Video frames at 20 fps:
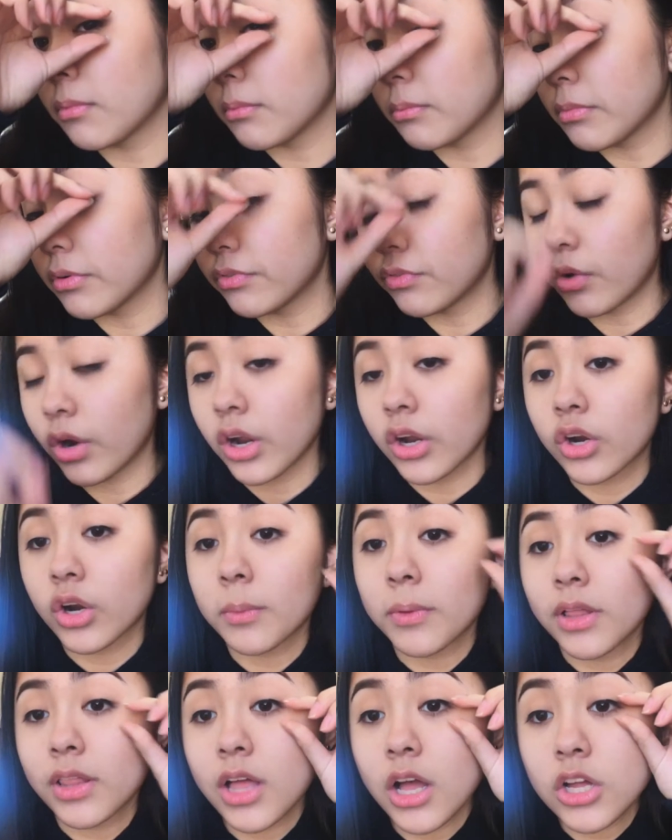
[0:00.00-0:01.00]
Before I curl
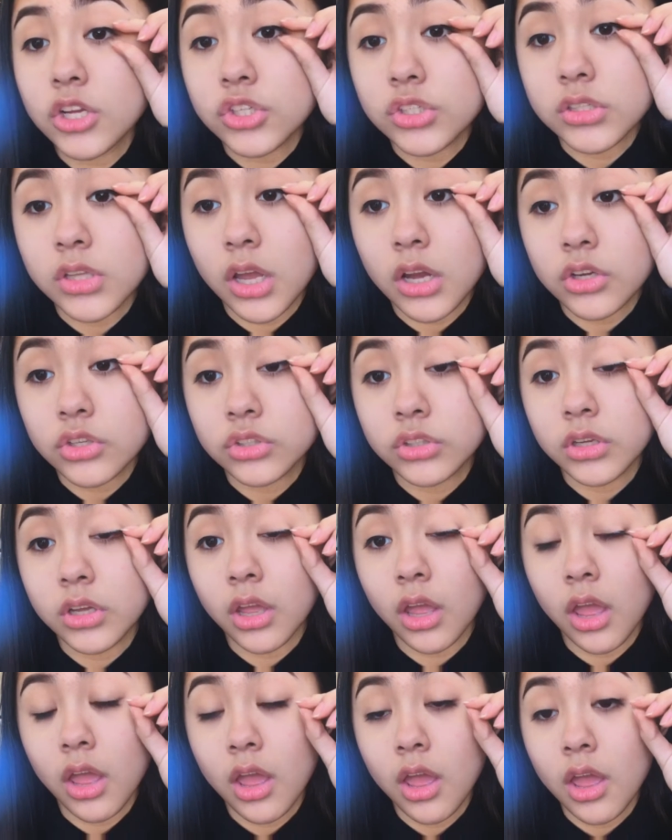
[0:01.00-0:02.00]
my lashes
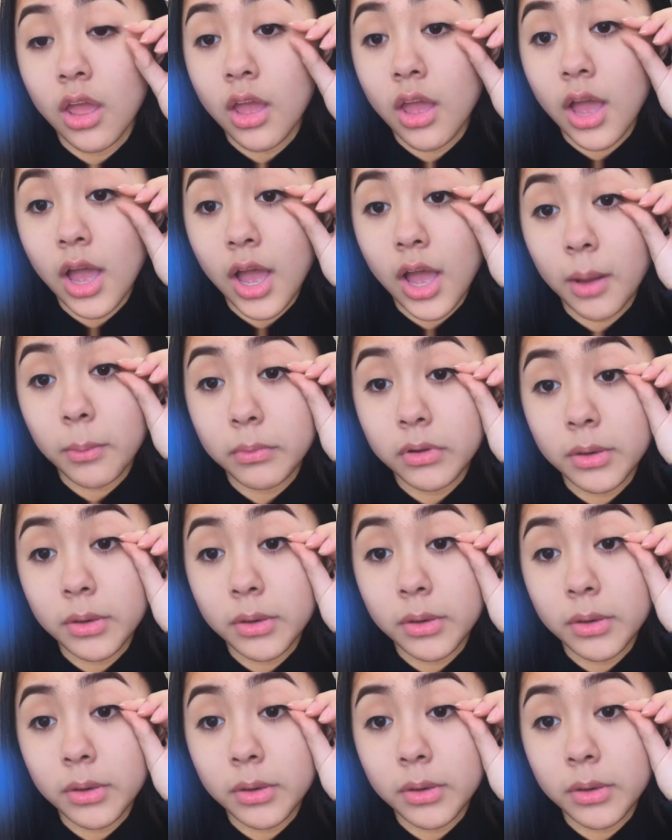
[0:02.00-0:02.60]
actually, I'm